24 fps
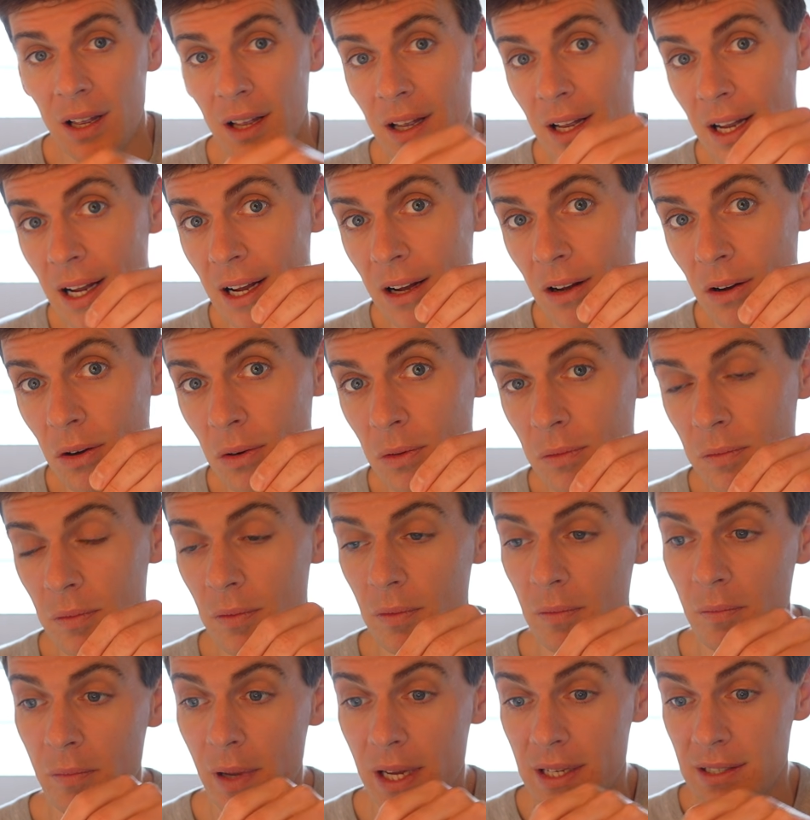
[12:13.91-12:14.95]
how
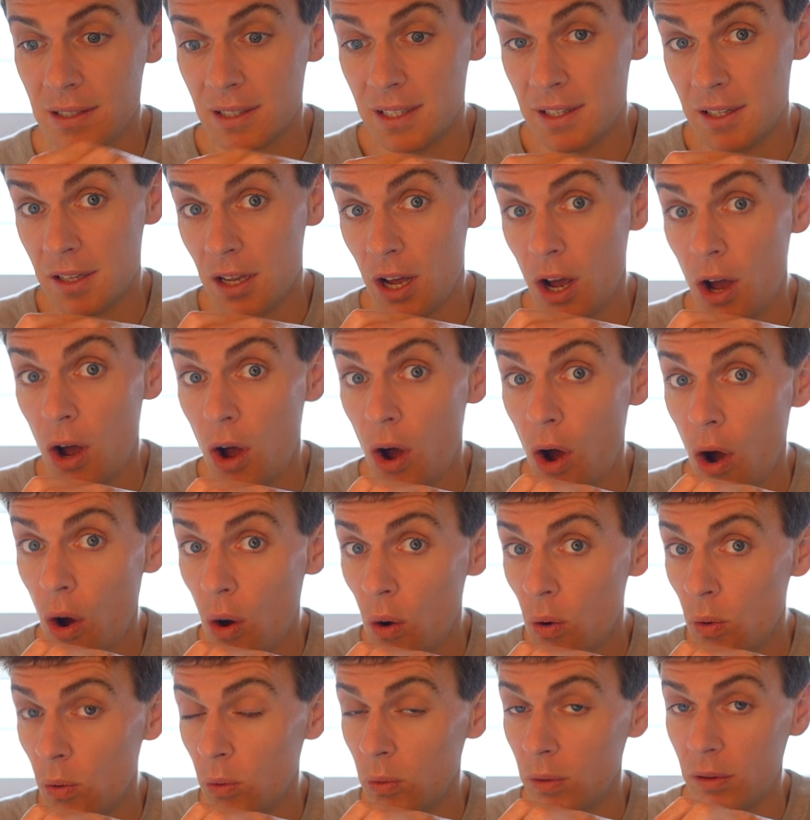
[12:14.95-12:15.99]
basically the
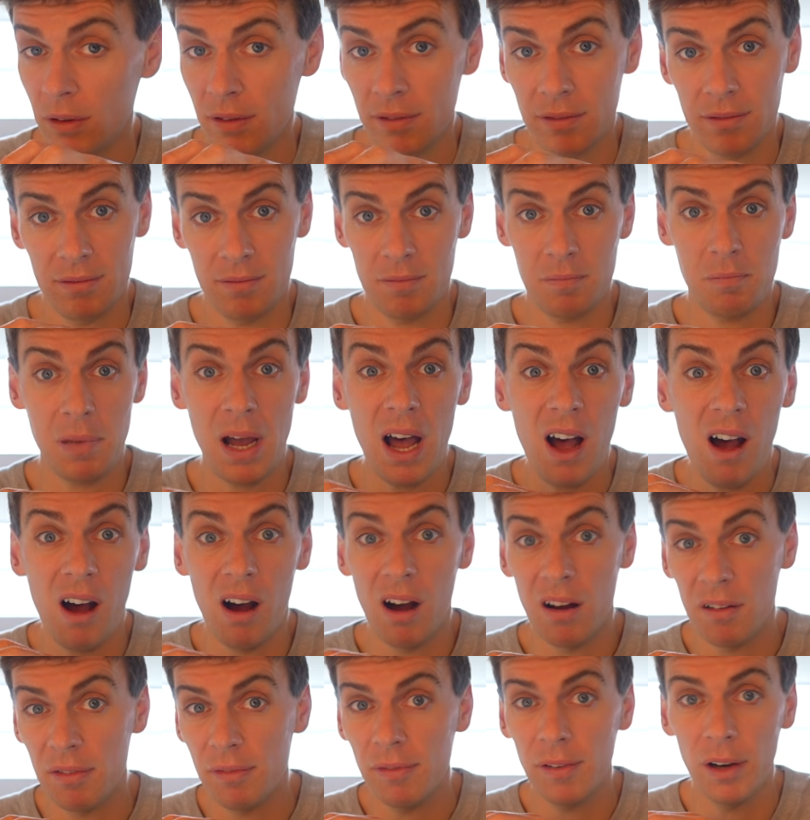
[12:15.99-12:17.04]
whole
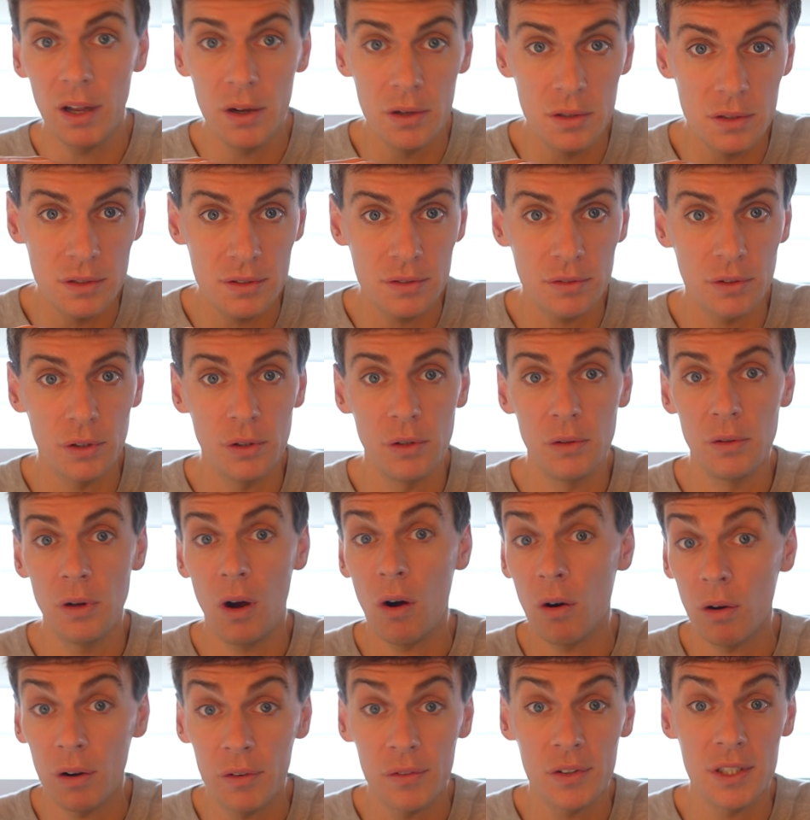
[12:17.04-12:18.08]
part flows through
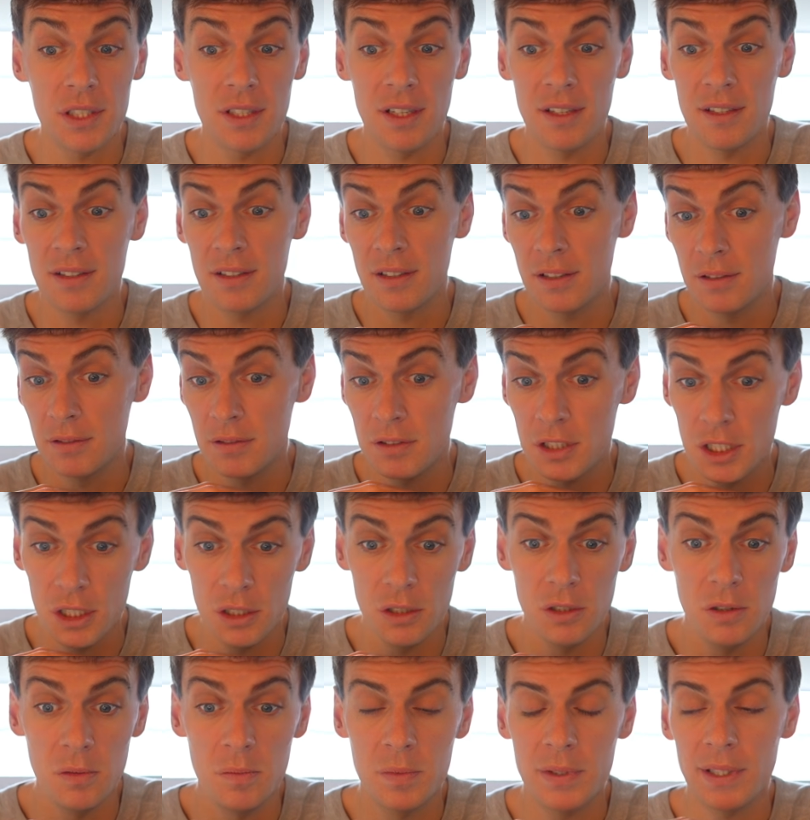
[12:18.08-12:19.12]
orifices and
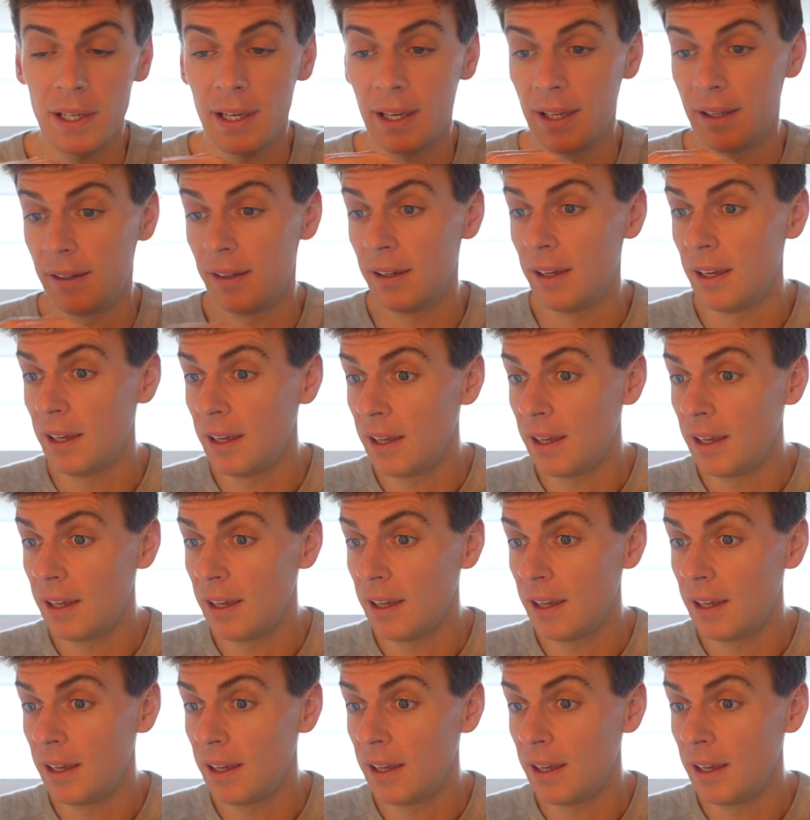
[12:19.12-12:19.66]
tubes and